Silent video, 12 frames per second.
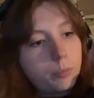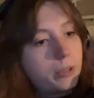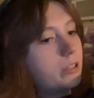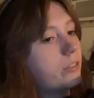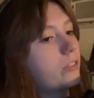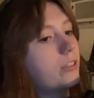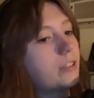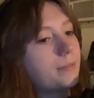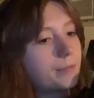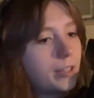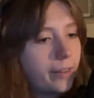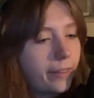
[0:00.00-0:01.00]
shitballs.
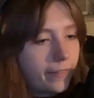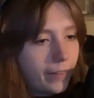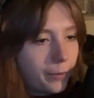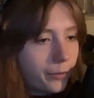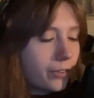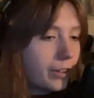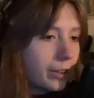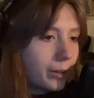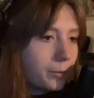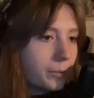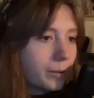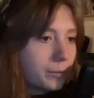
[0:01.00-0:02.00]
I thought that was not
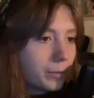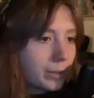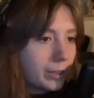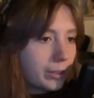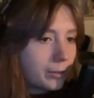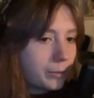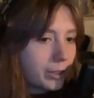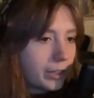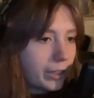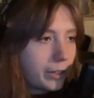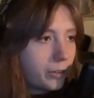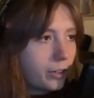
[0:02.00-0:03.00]
gonna work. Probably not gonna
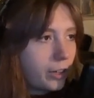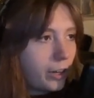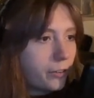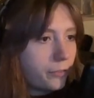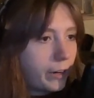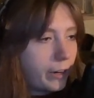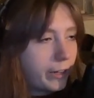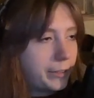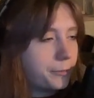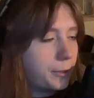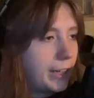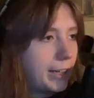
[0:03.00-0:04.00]
work again. Another
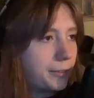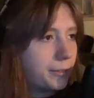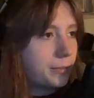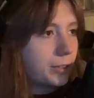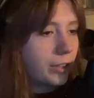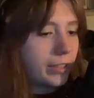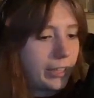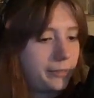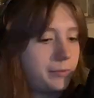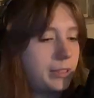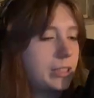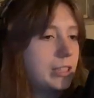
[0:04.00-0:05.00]
fairy. Wow, look at
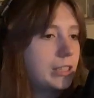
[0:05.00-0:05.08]
that.